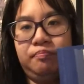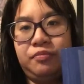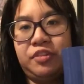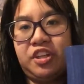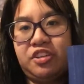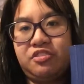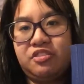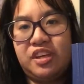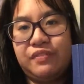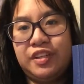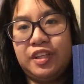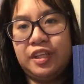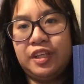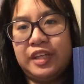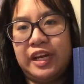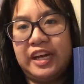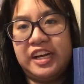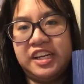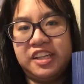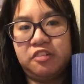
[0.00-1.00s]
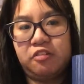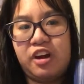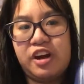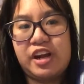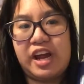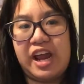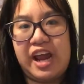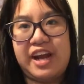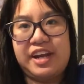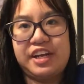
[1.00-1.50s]
7th and 8th grade
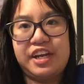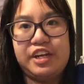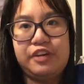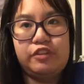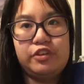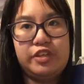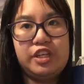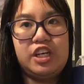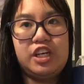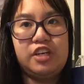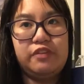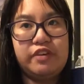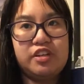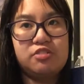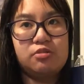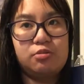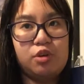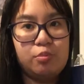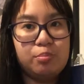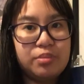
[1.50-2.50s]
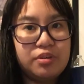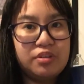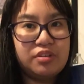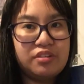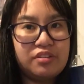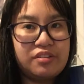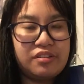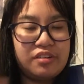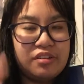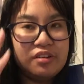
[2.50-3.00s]
I had to get individual
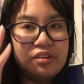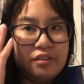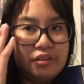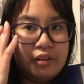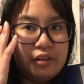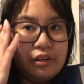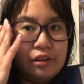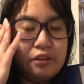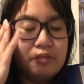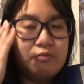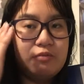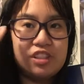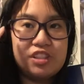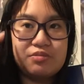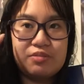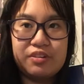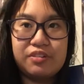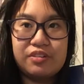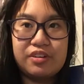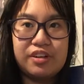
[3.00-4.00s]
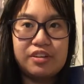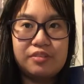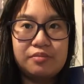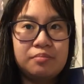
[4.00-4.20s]
notebooks, which was like